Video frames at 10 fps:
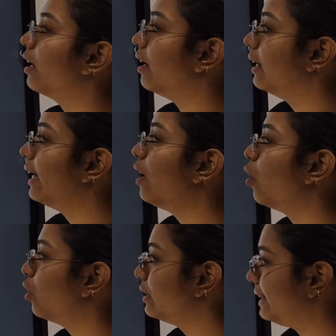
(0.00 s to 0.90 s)
early
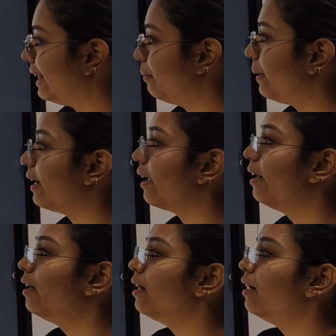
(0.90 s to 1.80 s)
Holocene
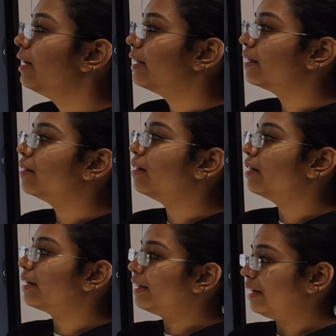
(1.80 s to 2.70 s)
period,
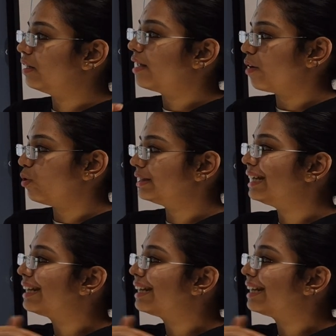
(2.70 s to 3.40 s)
there was a